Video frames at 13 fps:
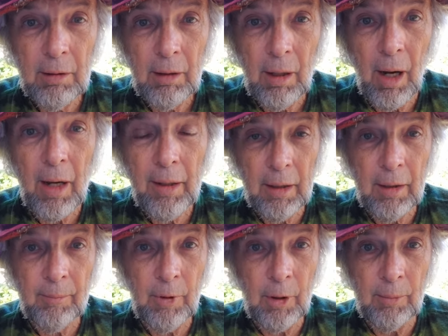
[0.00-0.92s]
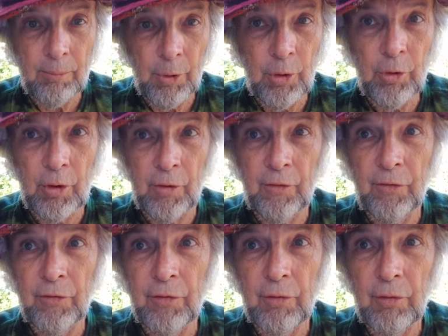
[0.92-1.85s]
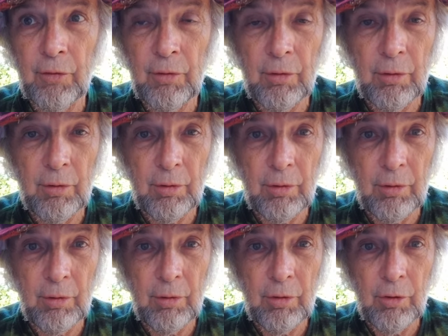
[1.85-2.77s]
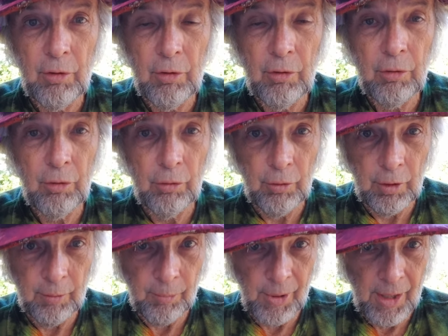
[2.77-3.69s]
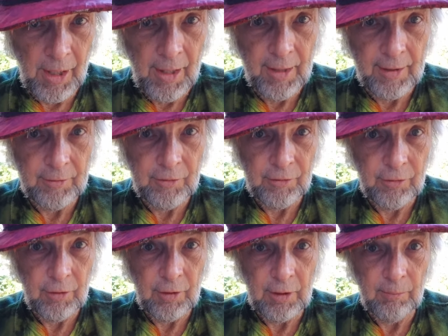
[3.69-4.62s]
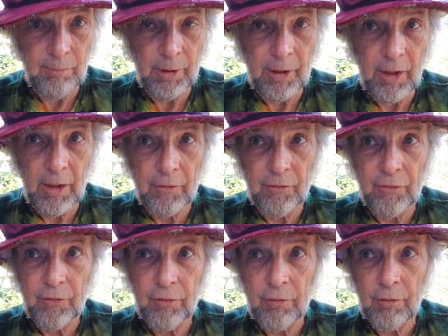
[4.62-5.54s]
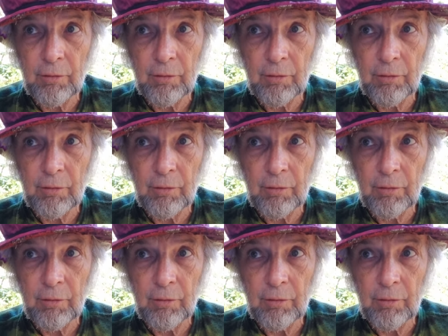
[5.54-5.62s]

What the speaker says: I am a Buddhist who abides in bliss.